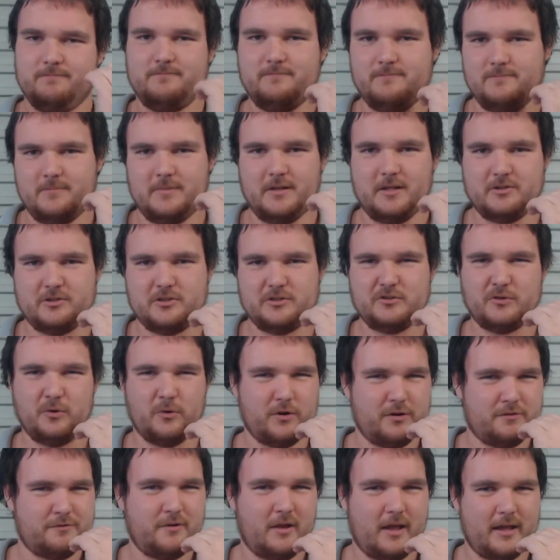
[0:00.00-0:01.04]
It's
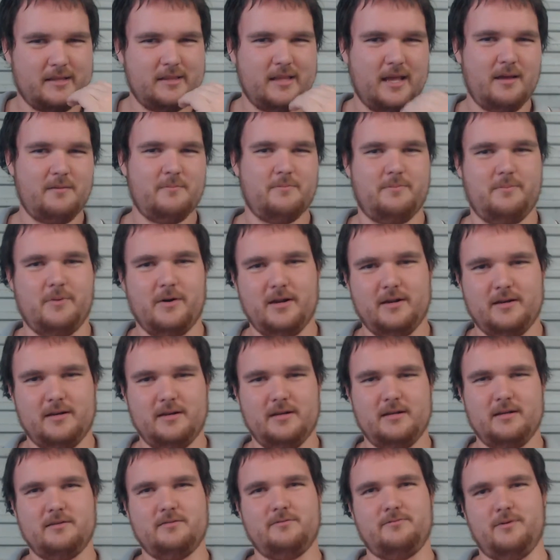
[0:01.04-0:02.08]
sort of like that,
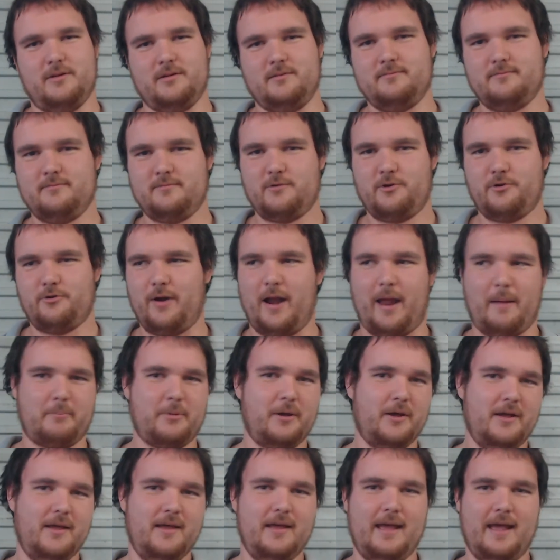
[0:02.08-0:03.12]
but
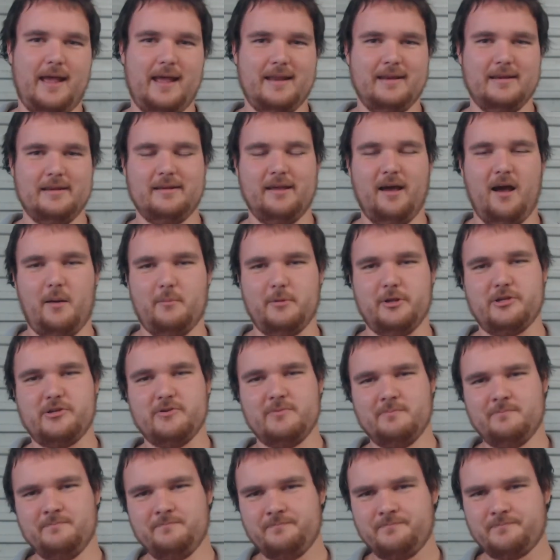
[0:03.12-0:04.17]
crap and garbage.